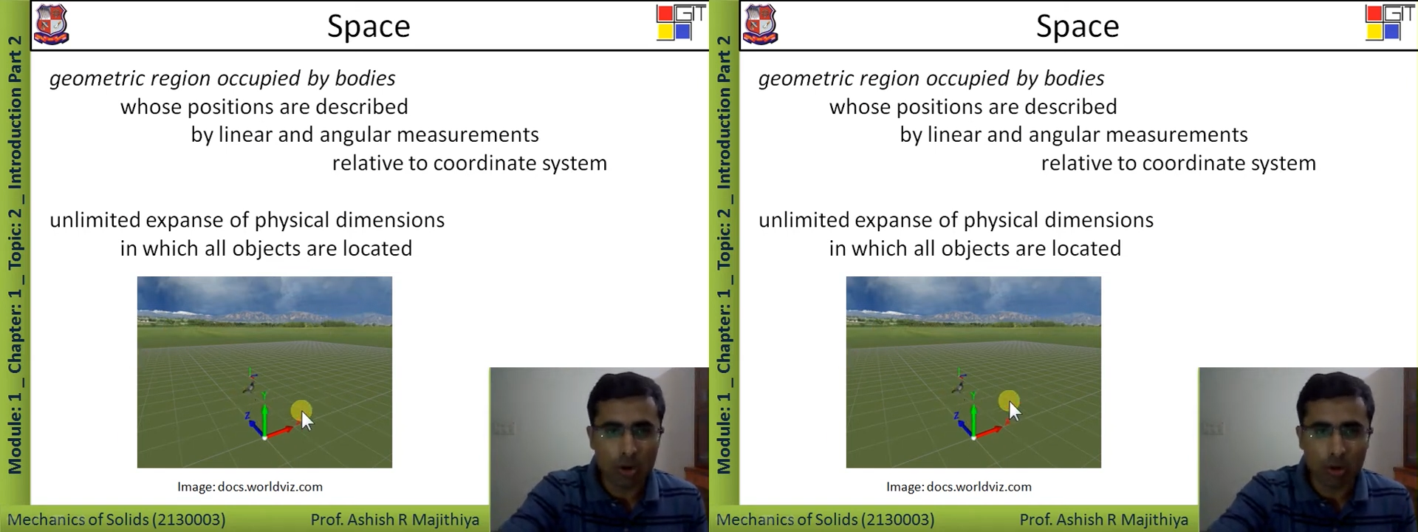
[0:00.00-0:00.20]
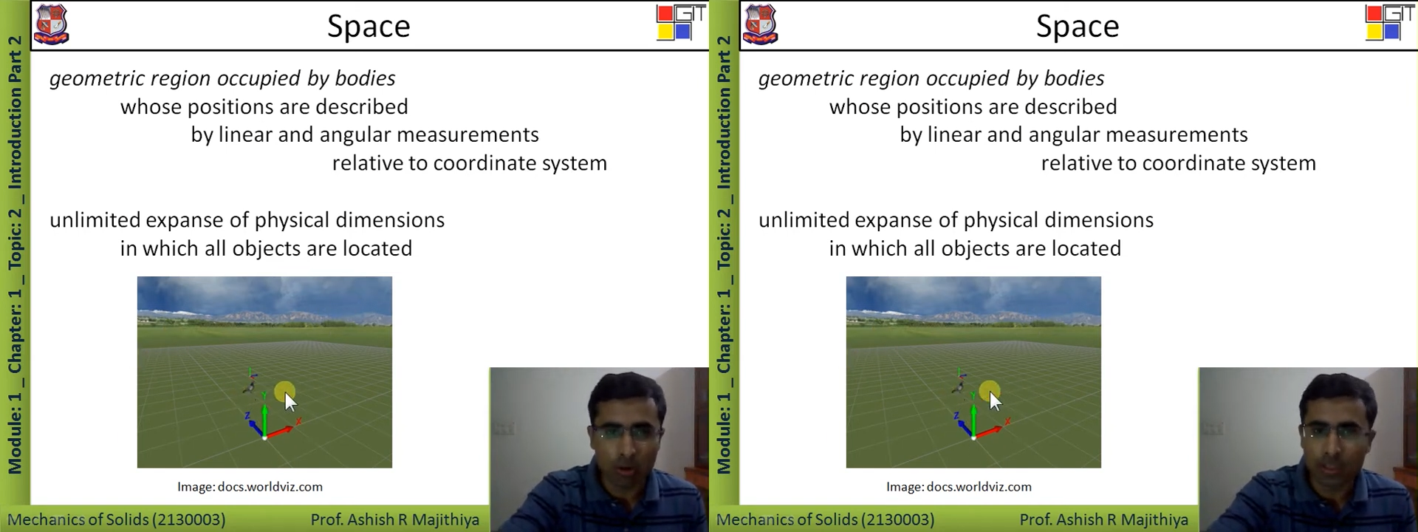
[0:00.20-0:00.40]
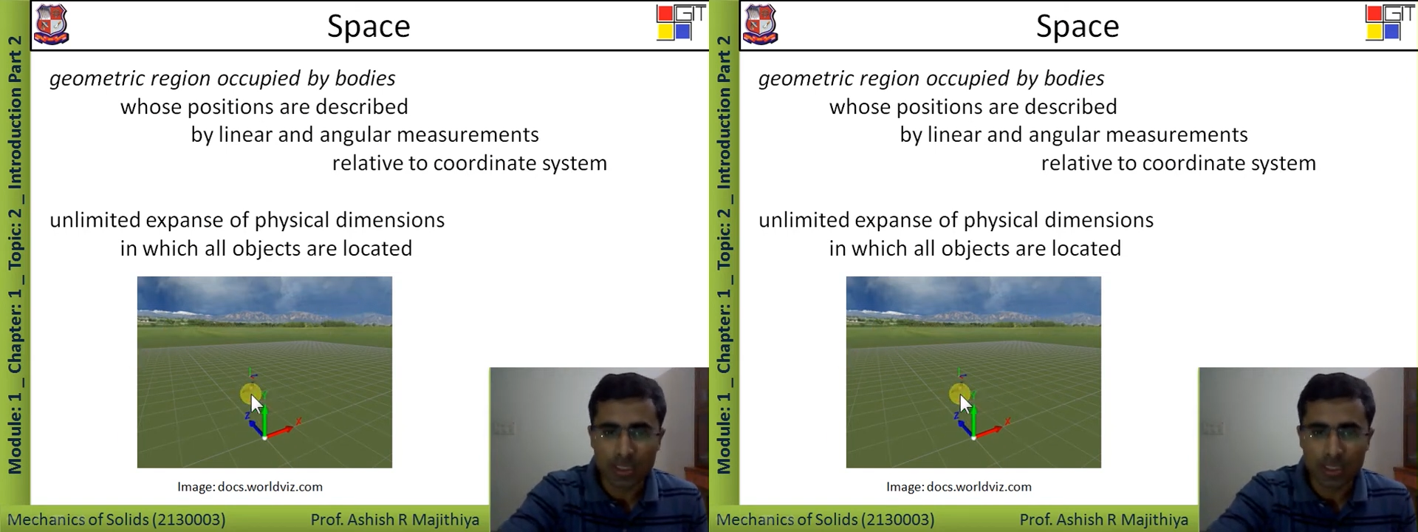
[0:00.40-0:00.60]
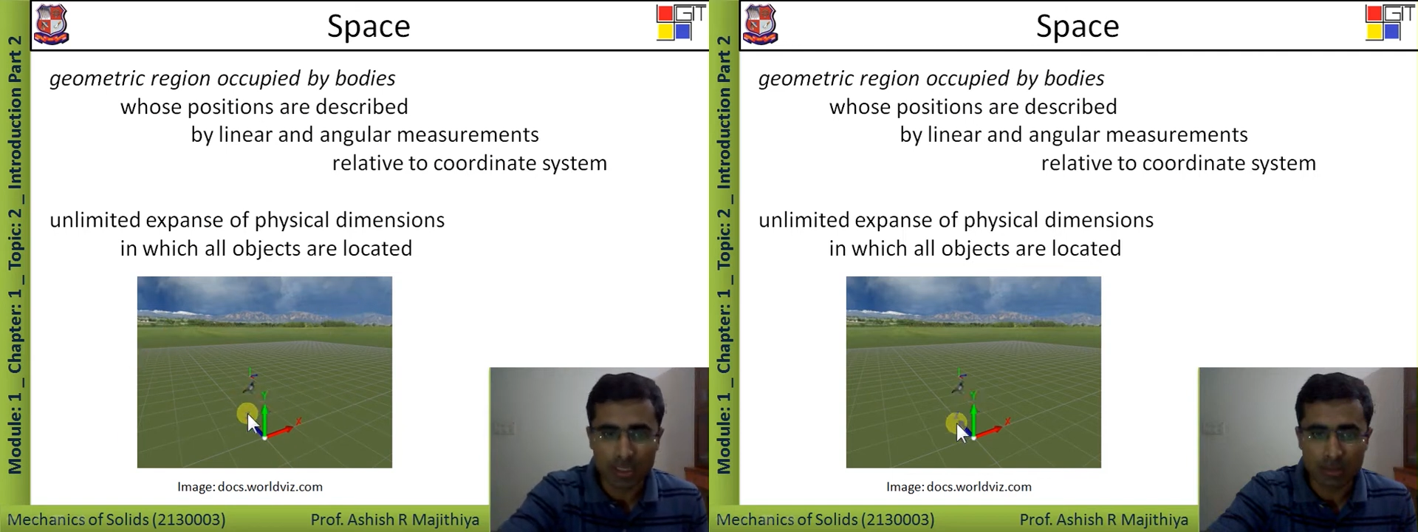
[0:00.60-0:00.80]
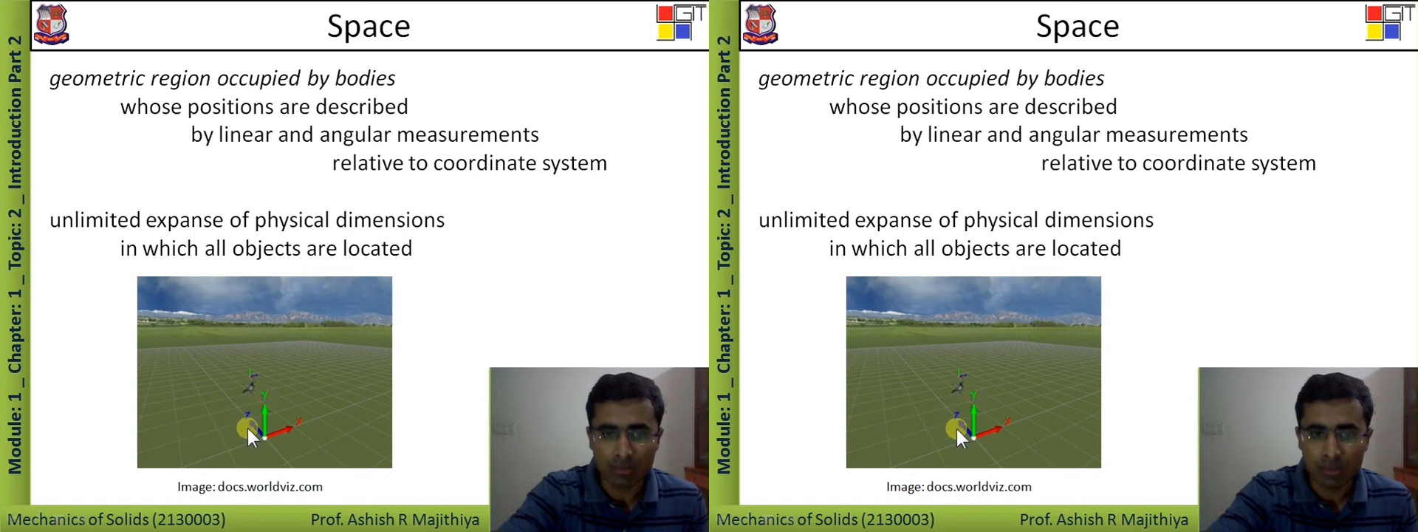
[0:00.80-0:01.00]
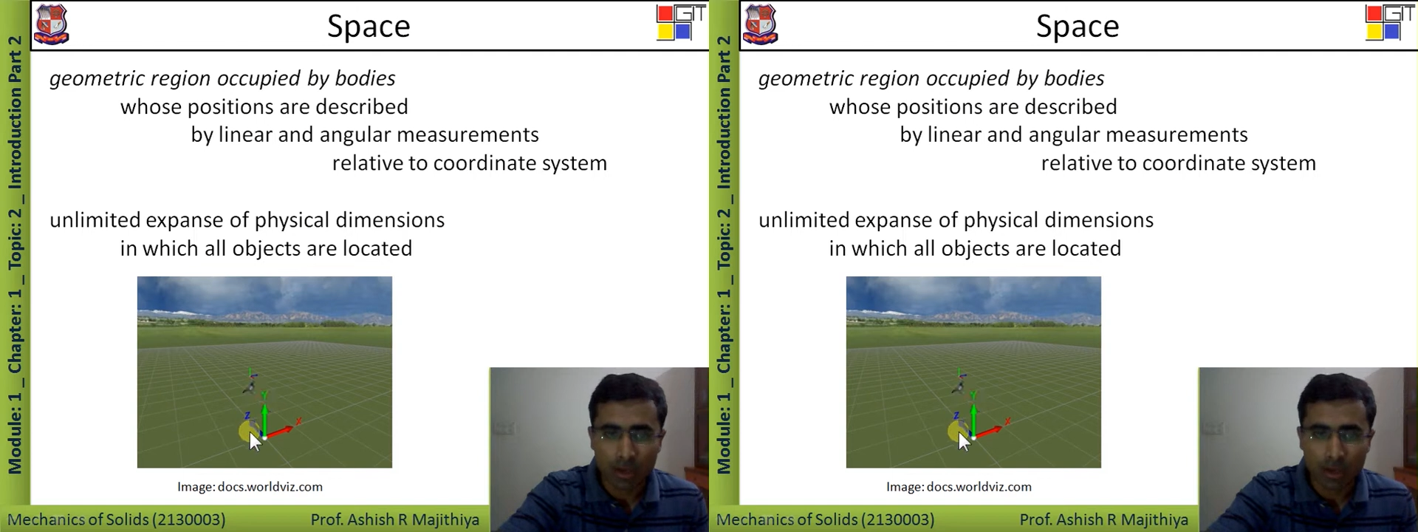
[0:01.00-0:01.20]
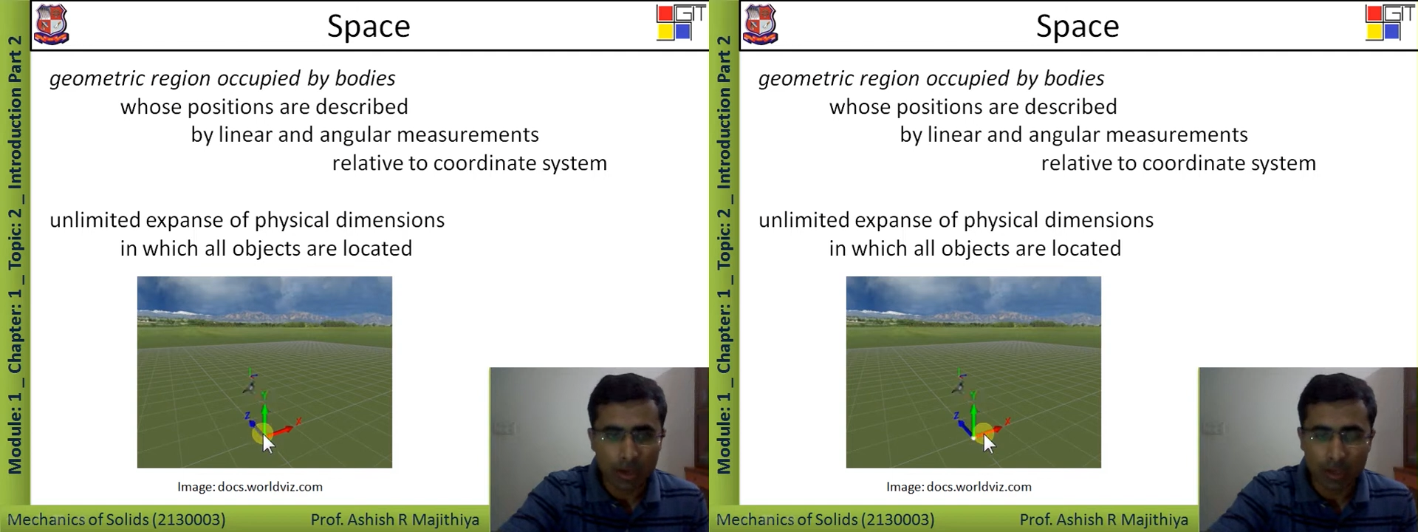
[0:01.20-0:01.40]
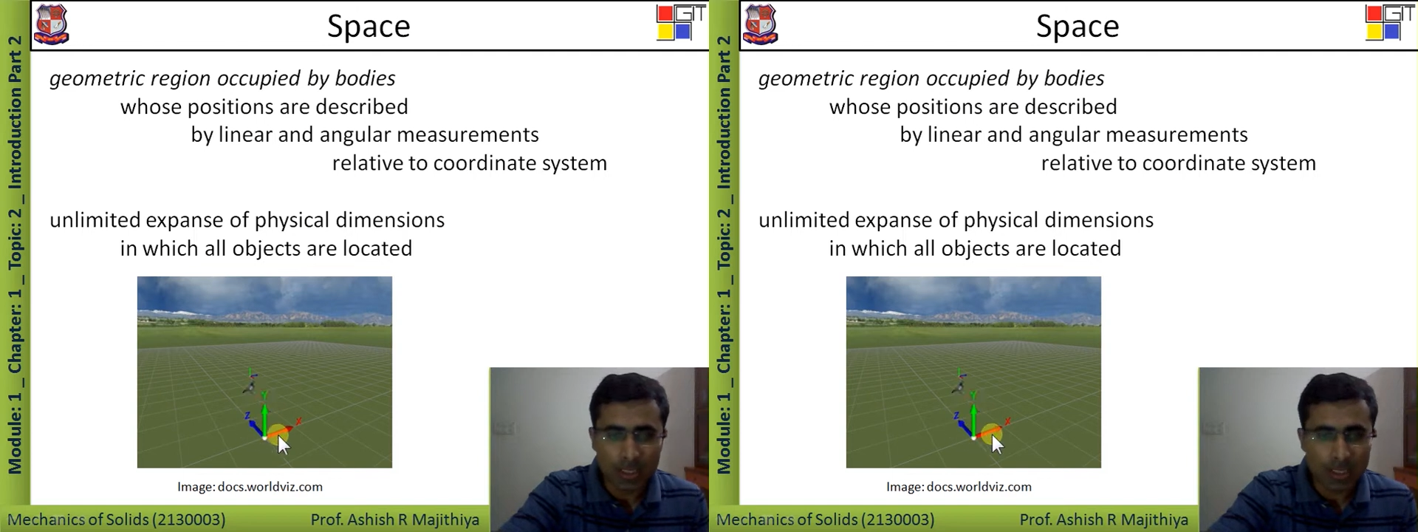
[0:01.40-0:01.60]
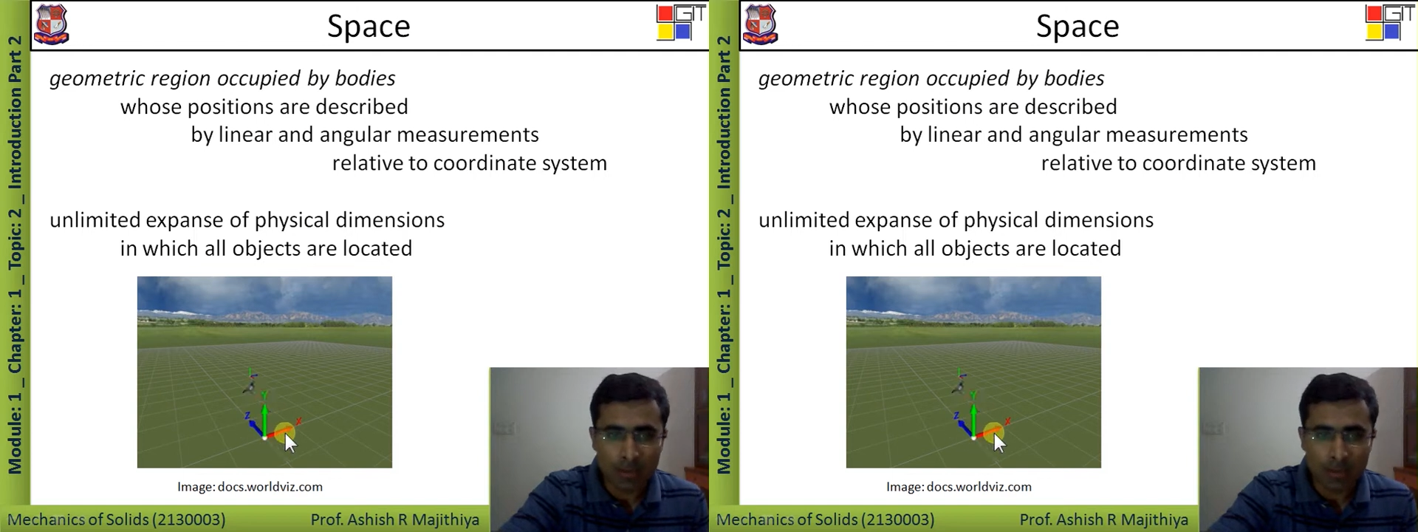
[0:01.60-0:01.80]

coordinate system, it is